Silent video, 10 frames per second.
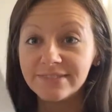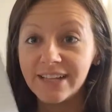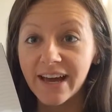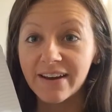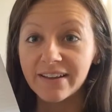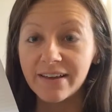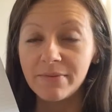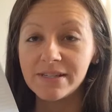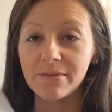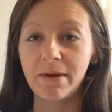Take out a clean
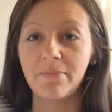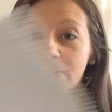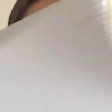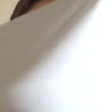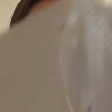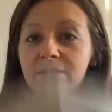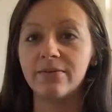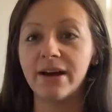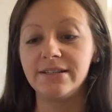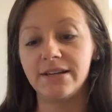piece of paper,
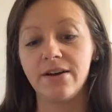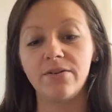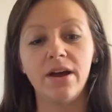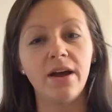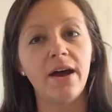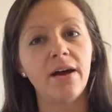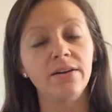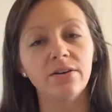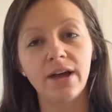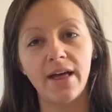write down
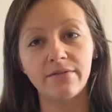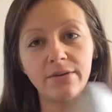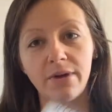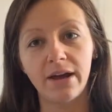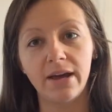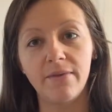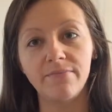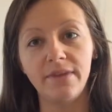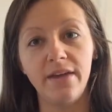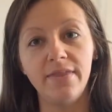your calorie bracket,
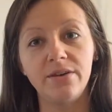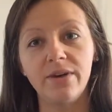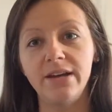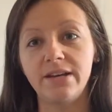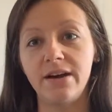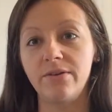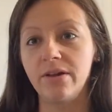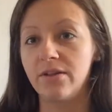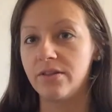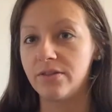and then write down
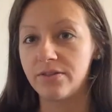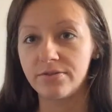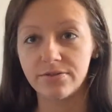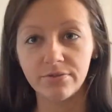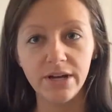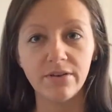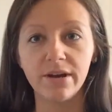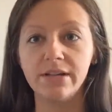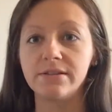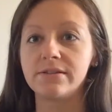3
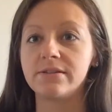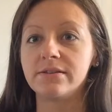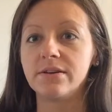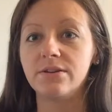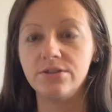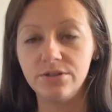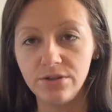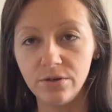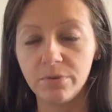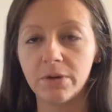greens,
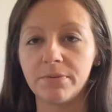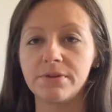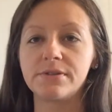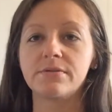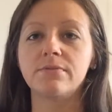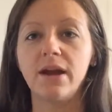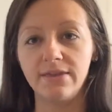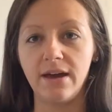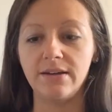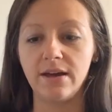2 purples.
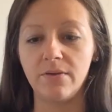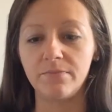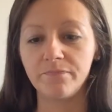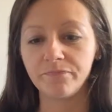Write that down.